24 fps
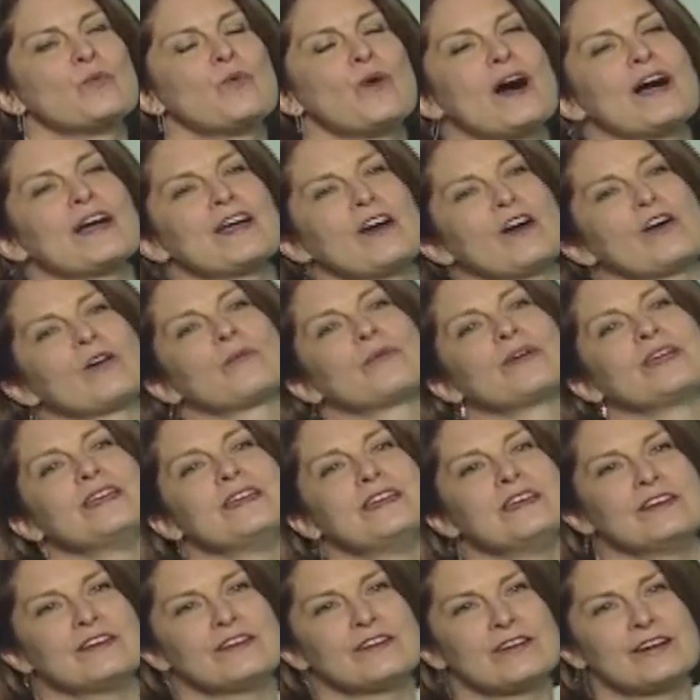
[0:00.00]
why are we
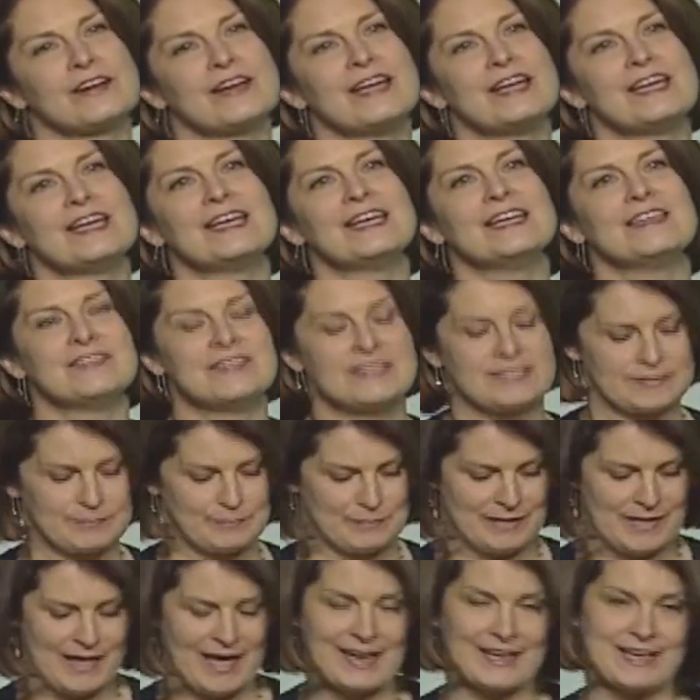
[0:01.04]
here in this
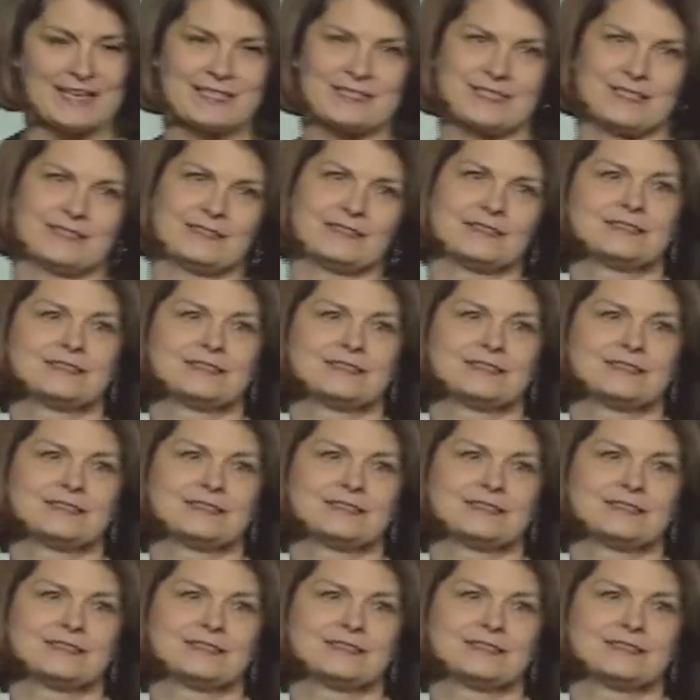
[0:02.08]
planet?